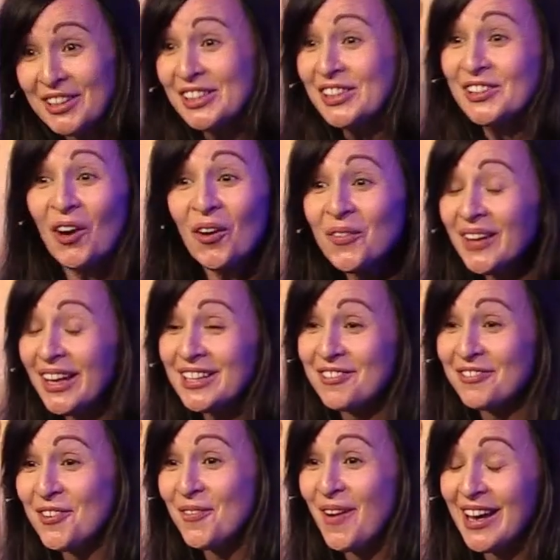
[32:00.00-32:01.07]
so many
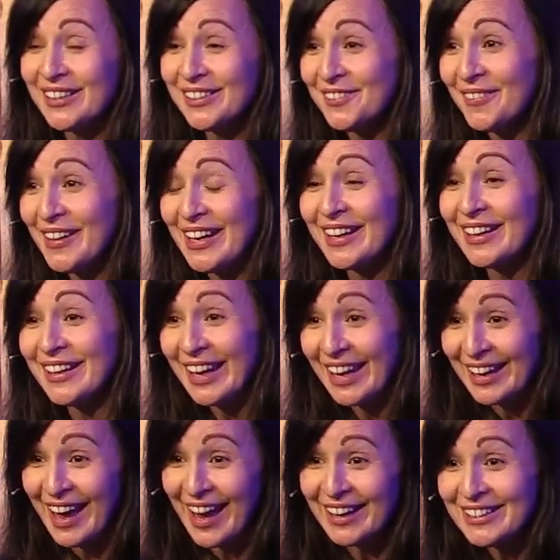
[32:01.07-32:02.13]
different ways that we can
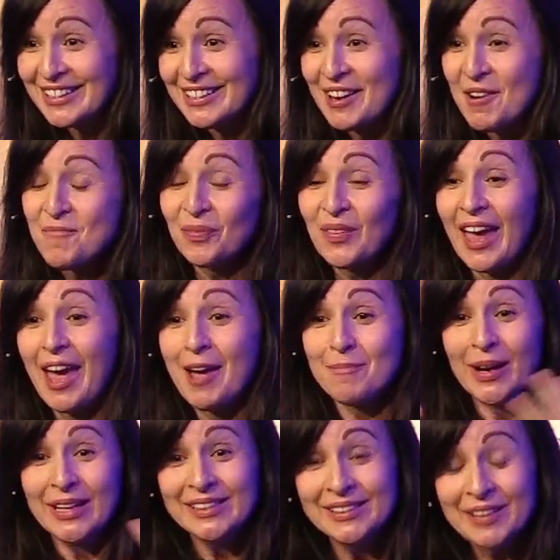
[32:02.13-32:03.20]
connect. And
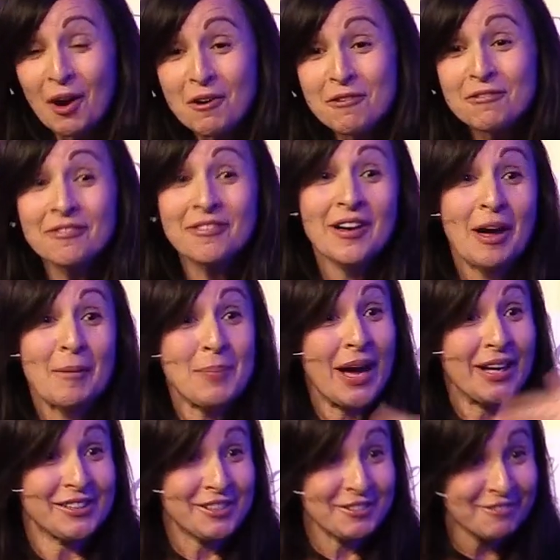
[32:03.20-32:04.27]
myself,
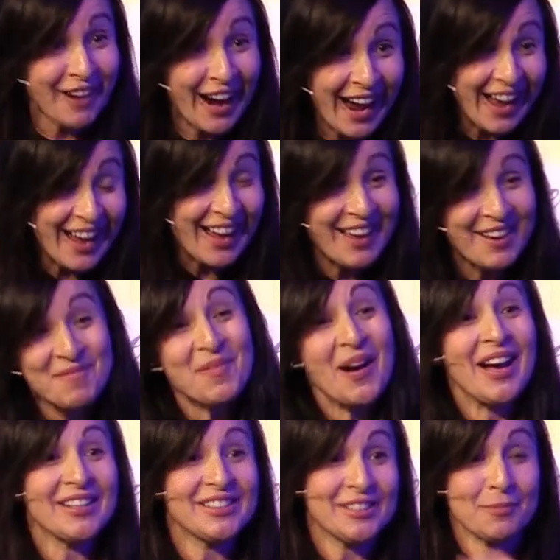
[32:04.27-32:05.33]
Pastor Ray,
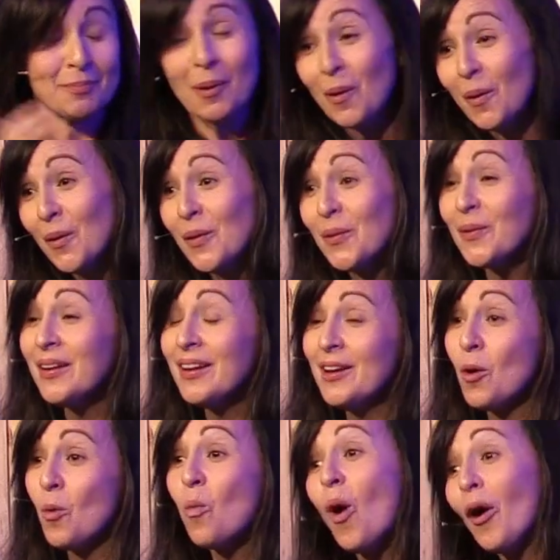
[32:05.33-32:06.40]
Pastor Paul,
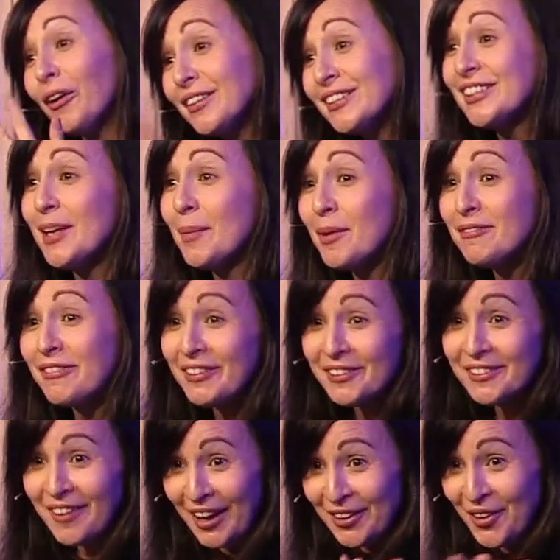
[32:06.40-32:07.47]
Warren
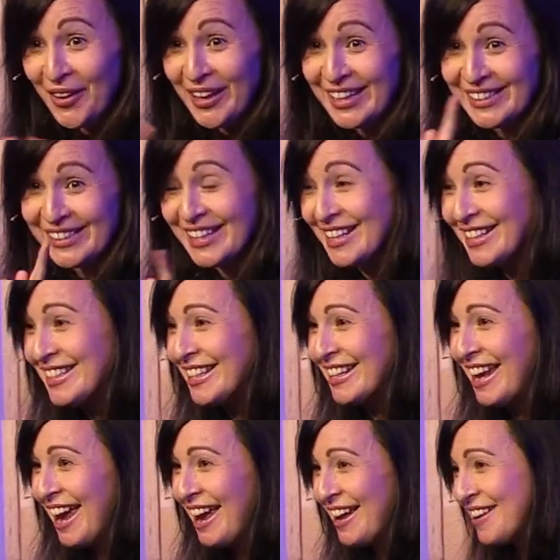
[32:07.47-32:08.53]
Somerville, I know he's here
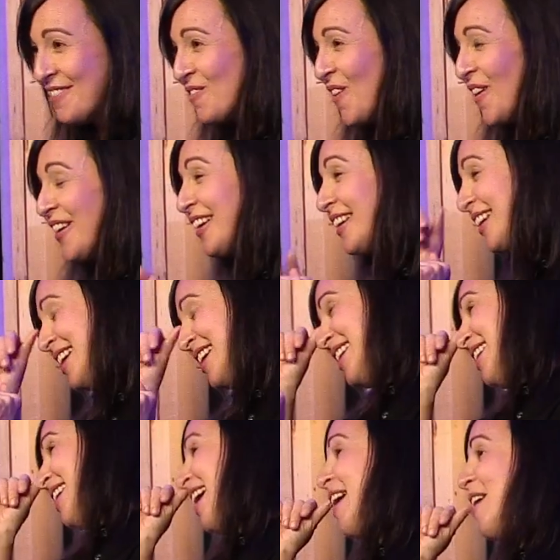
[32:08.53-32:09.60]
today, Warren.
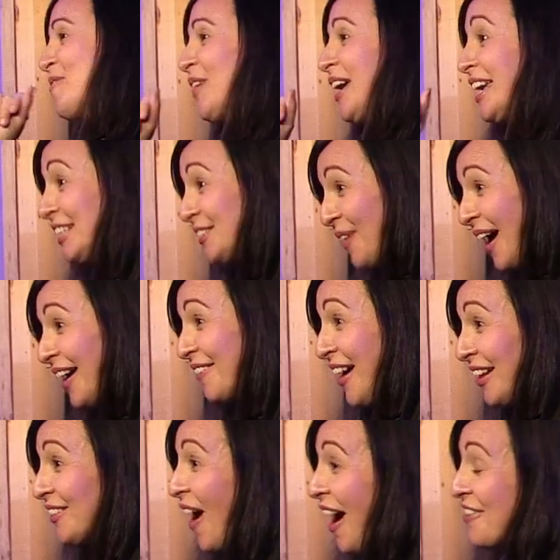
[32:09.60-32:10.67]
He's part of our
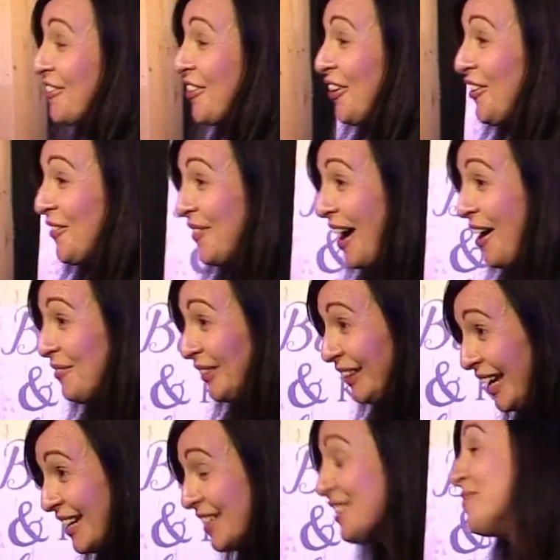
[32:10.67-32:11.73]
life group, Leaders